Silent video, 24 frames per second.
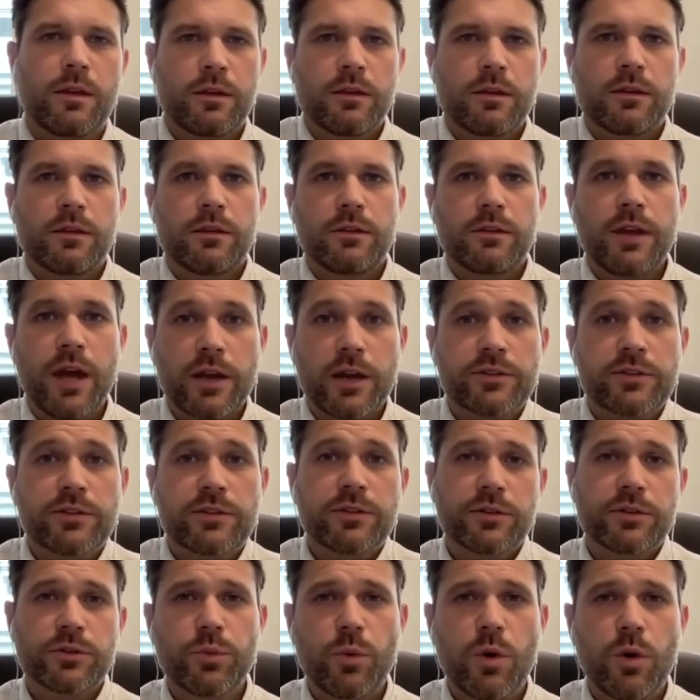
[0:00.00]
Yes,
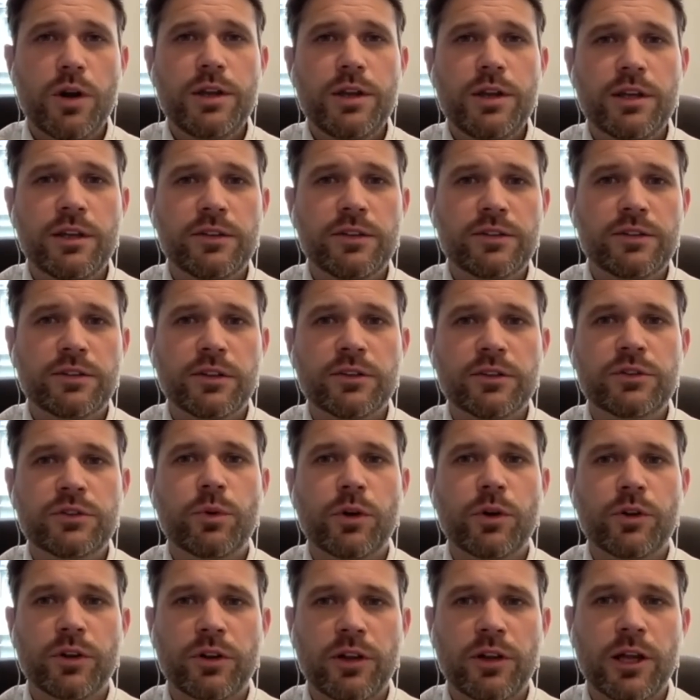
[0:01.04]
there's one instance
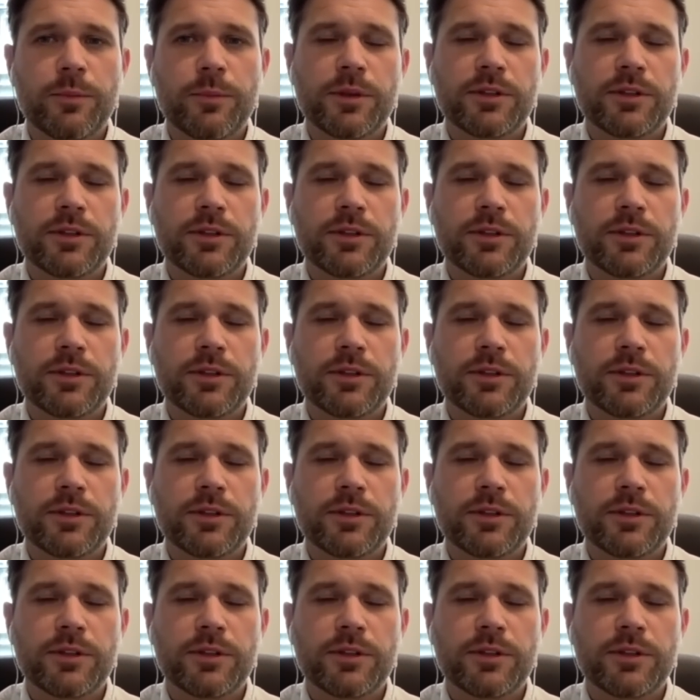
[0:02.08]
where the claimant